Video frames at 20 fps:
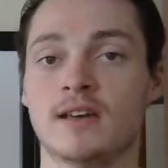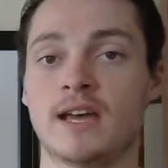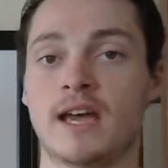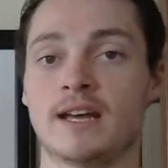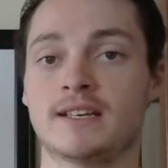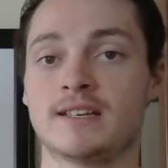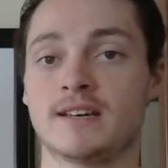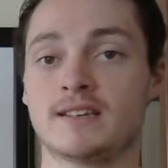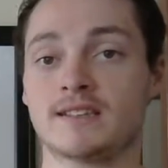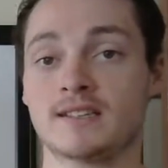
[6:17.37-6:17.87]

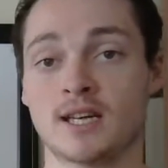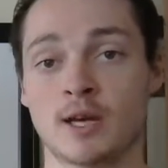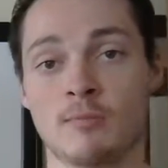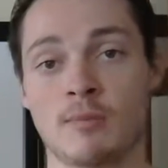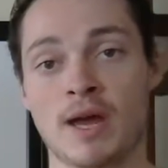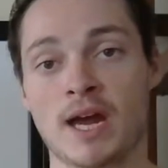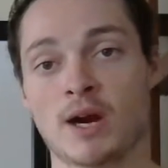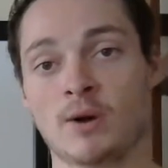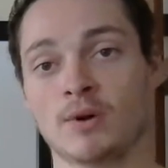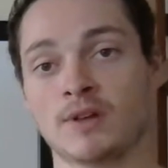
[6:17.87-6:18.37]
It doesn't
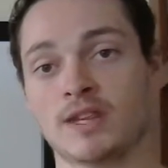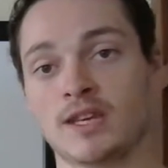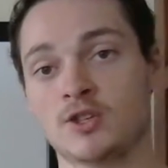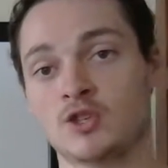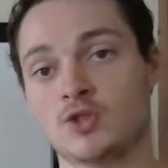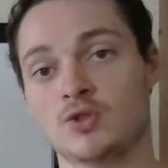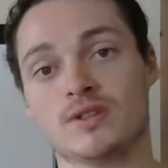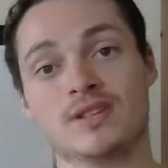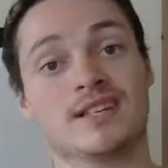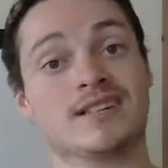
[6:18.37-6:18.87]
compare with
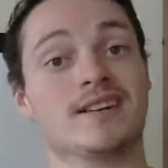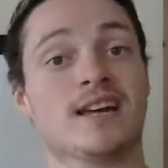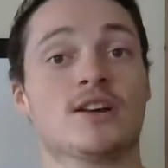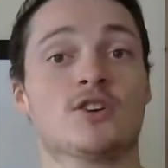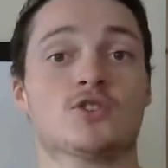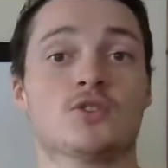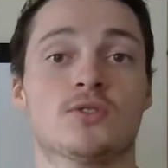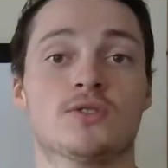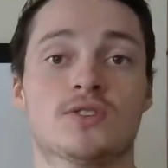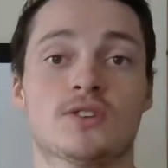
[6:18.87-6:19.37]
issues like
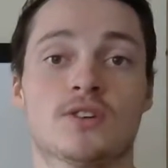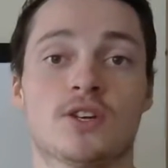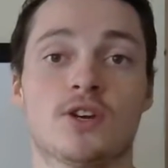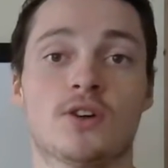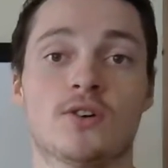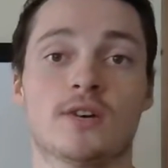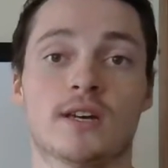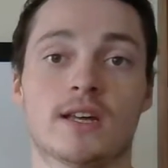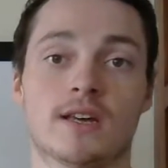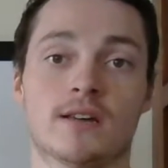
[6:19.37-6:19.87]
national
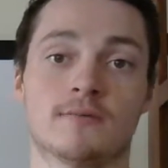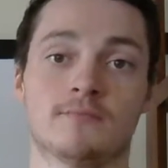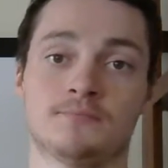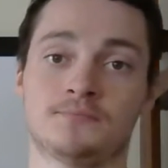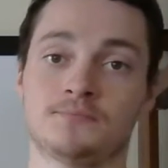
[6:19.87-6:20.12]
security,